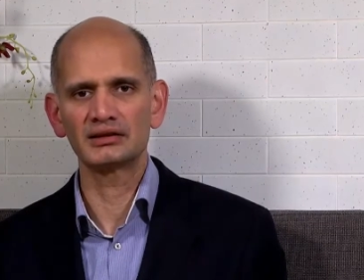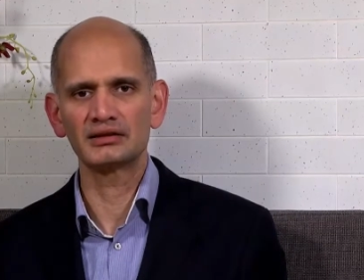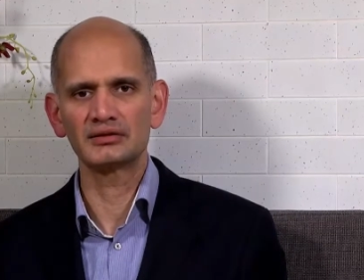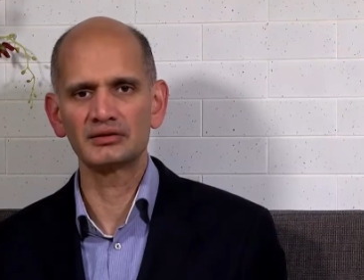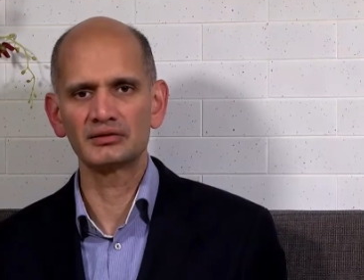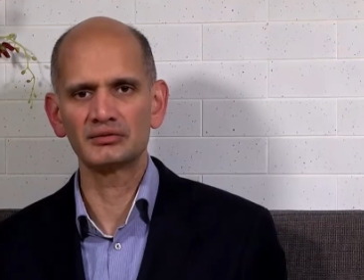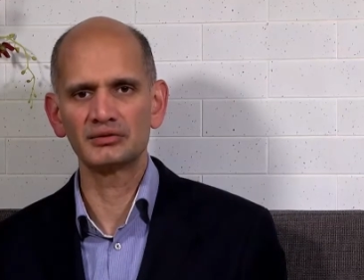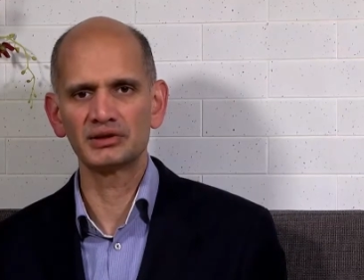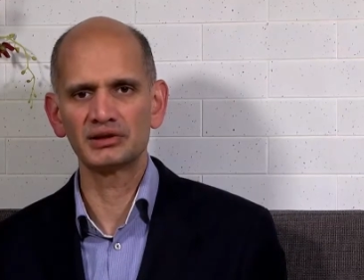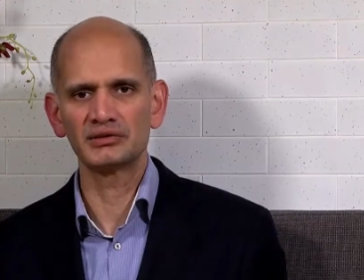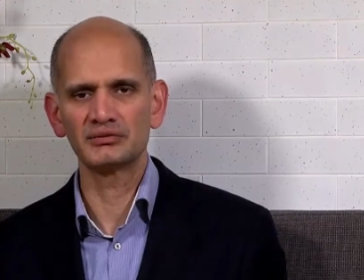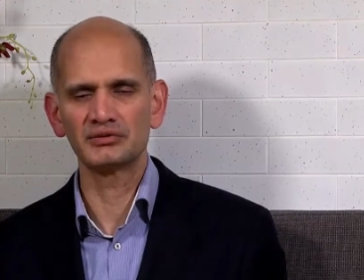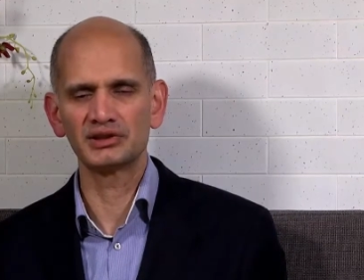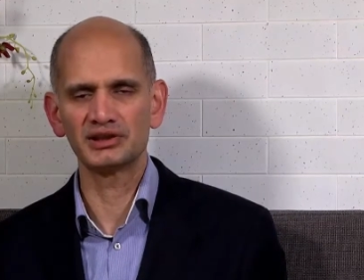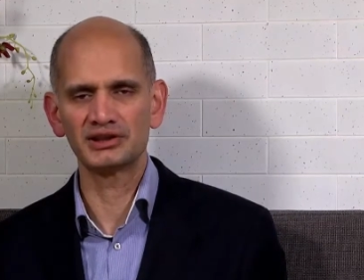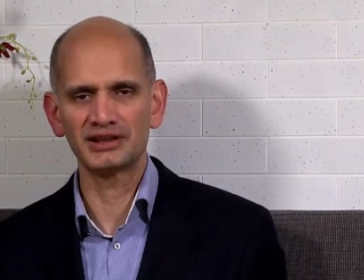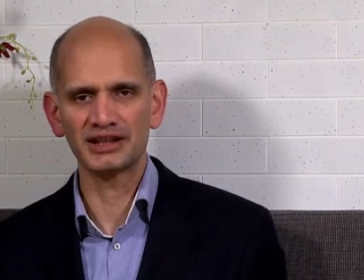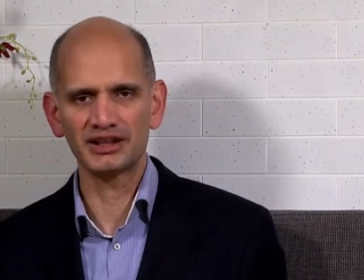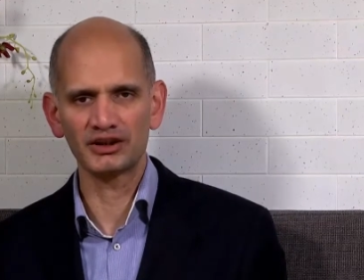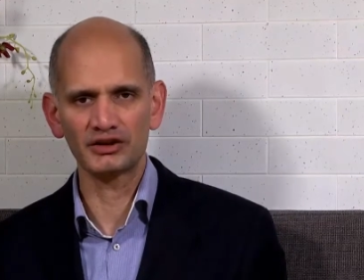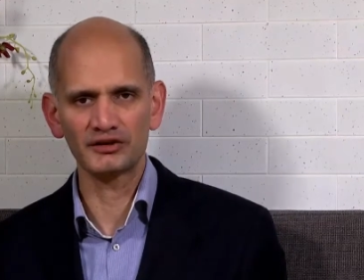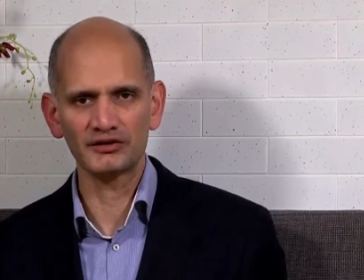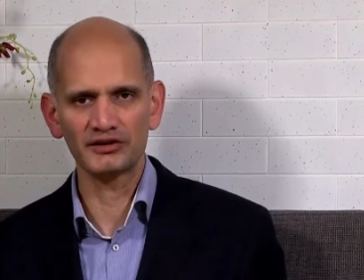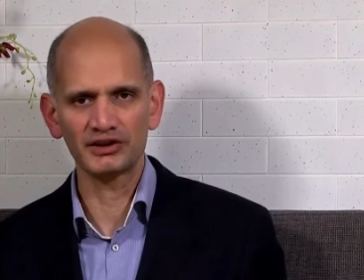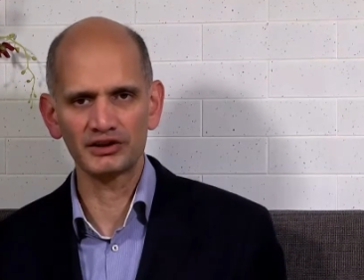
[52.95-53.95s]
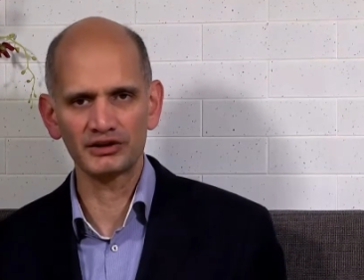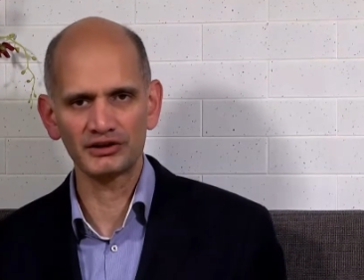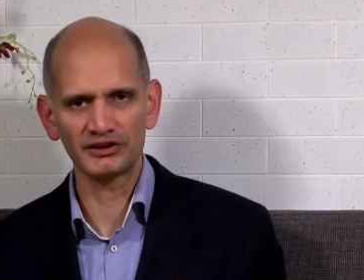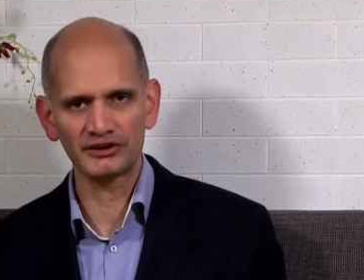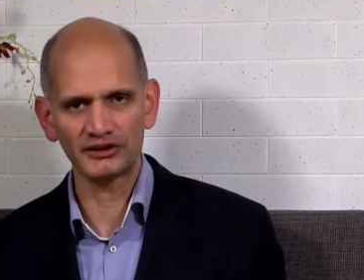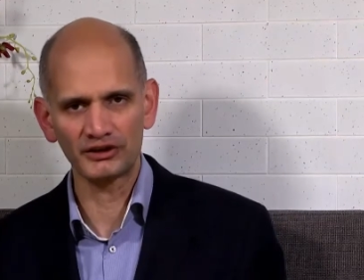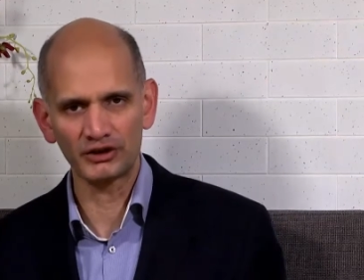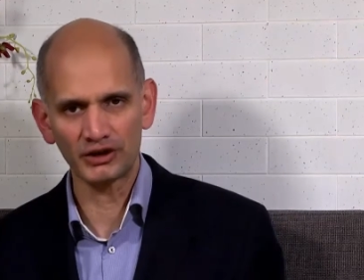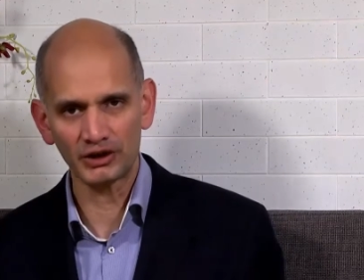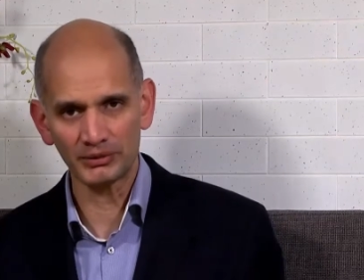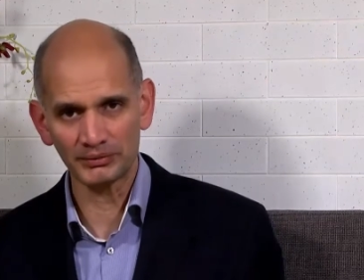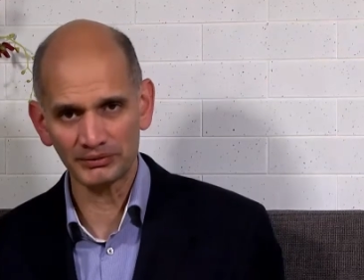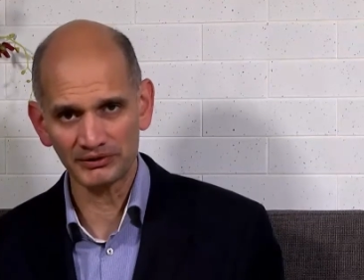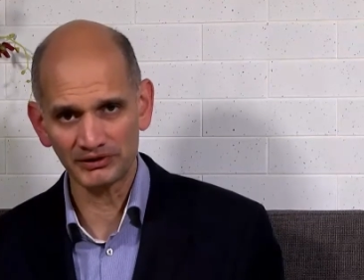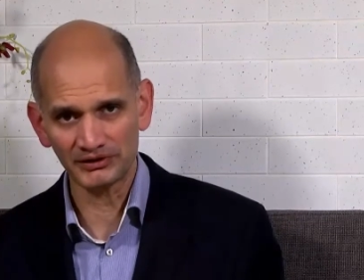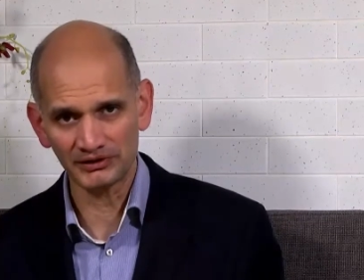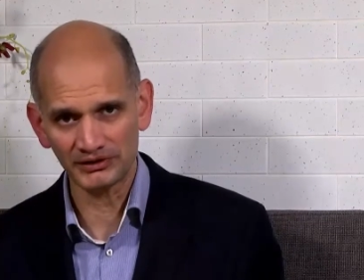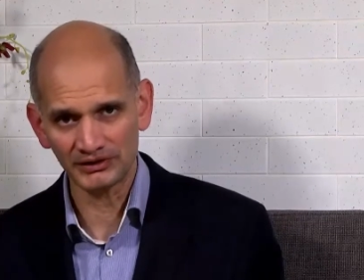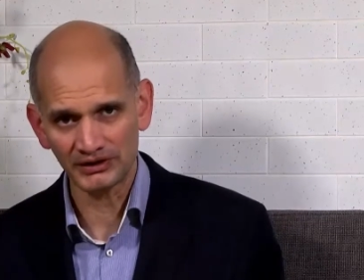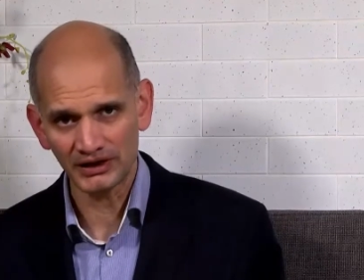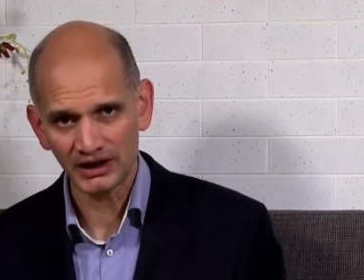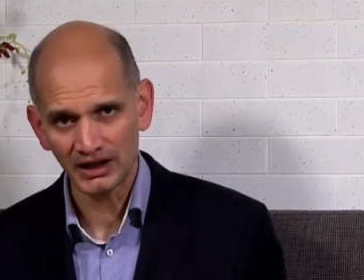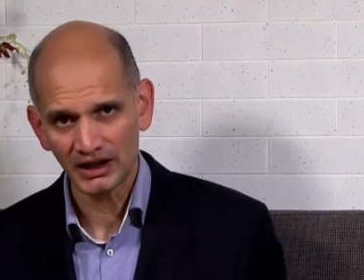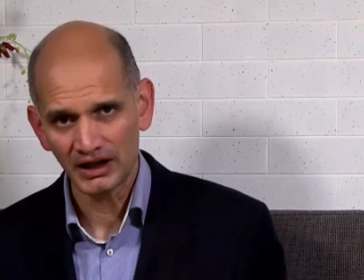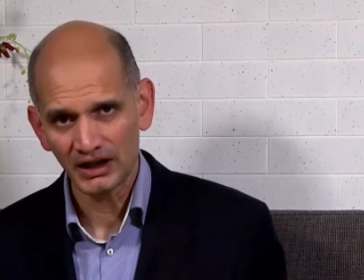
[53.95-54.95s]
we think of it as an
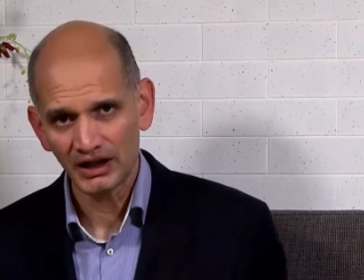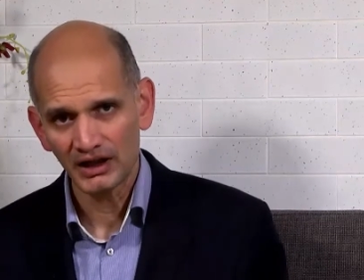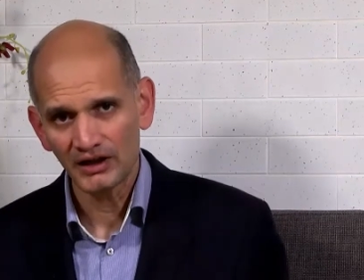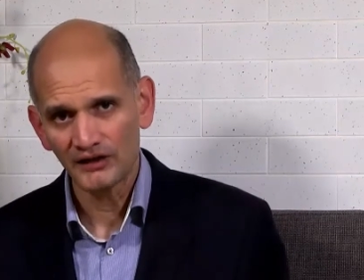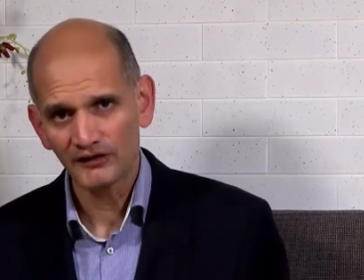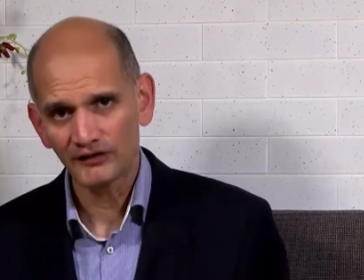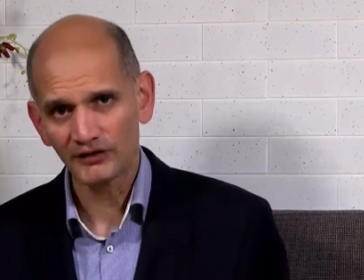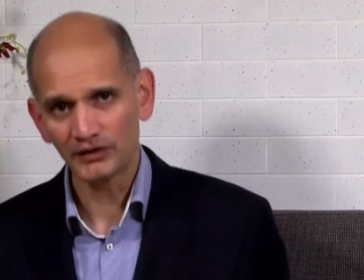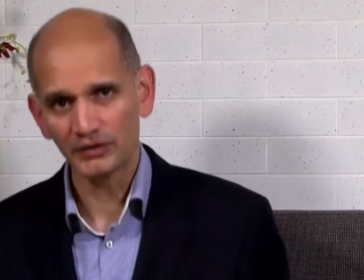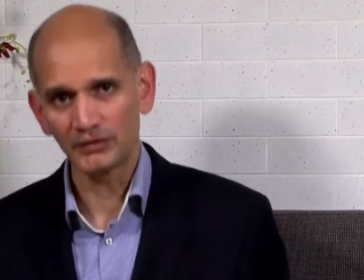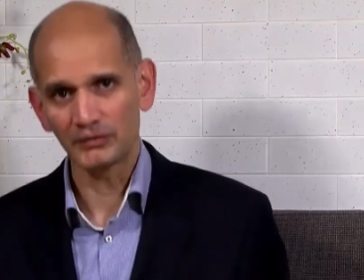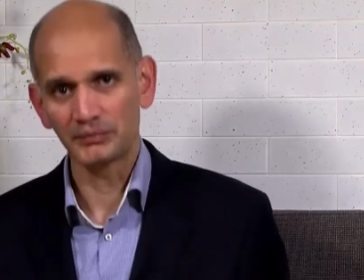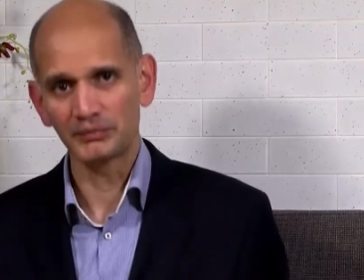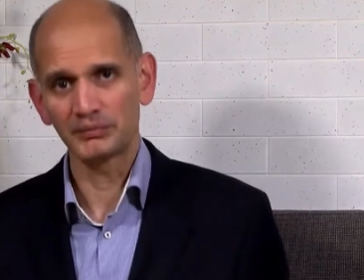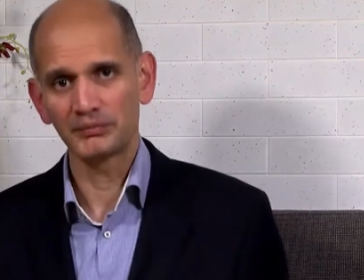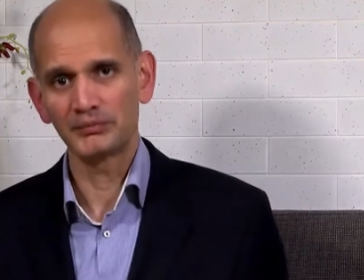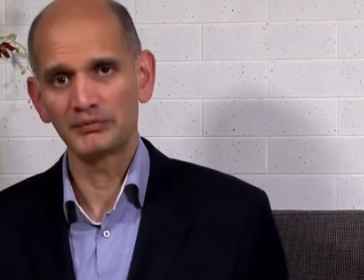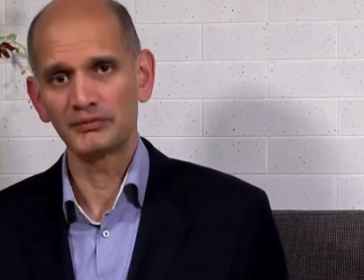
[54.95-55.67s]
option for